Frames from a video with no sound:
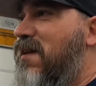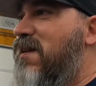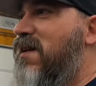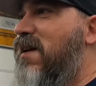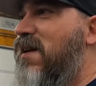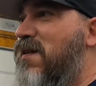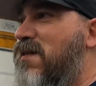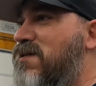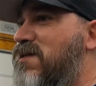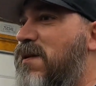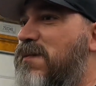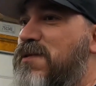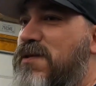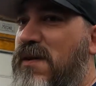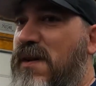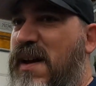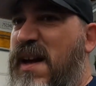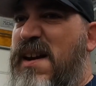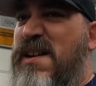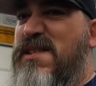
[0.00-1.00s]
You know, so I'm just
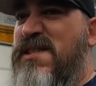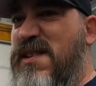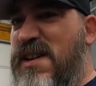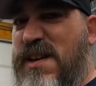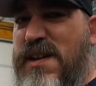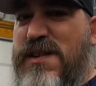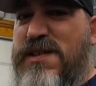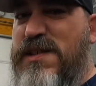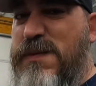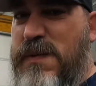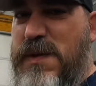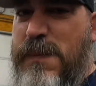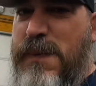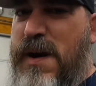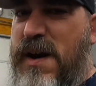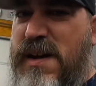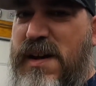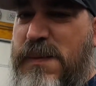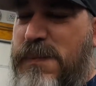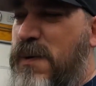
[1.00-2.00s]
gonna kind of sell some of the
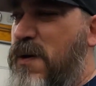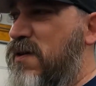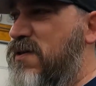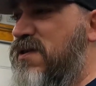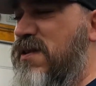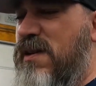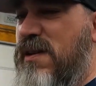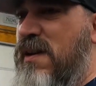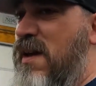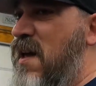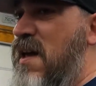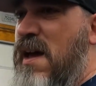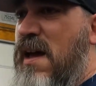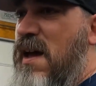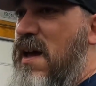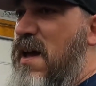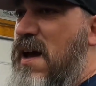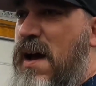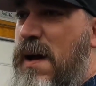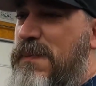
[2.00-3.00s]
Pontiac parts that
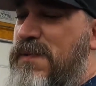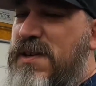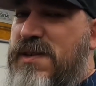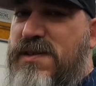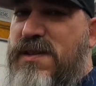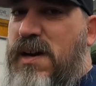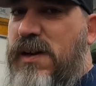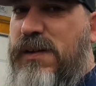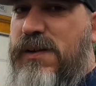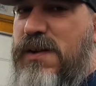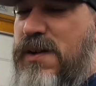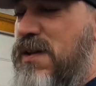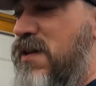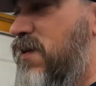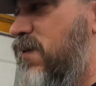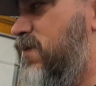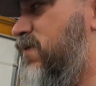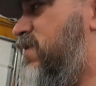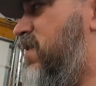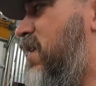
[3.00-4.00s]
I'm just not gonna
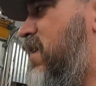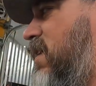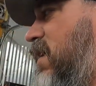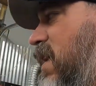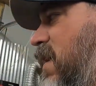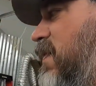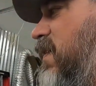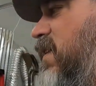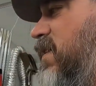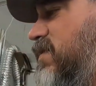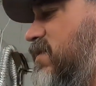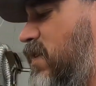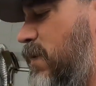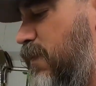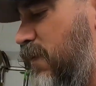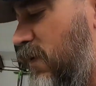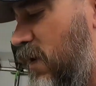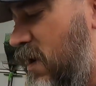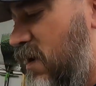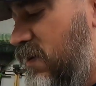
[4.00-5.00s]
use. And I think
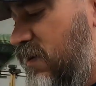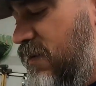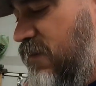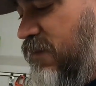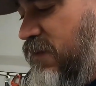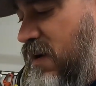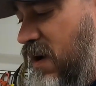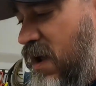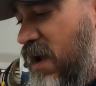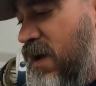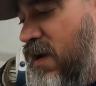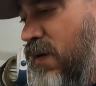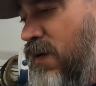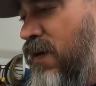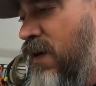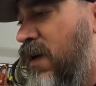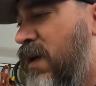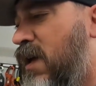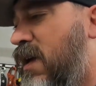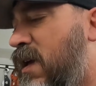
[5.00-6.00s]
temporarily for now,
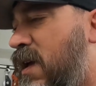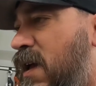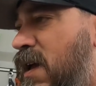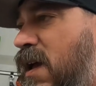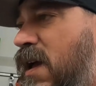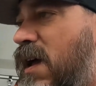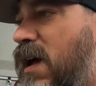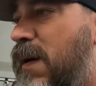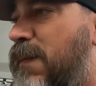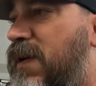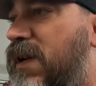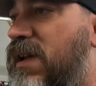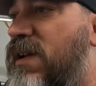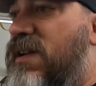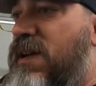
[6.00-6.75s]
I'm gonna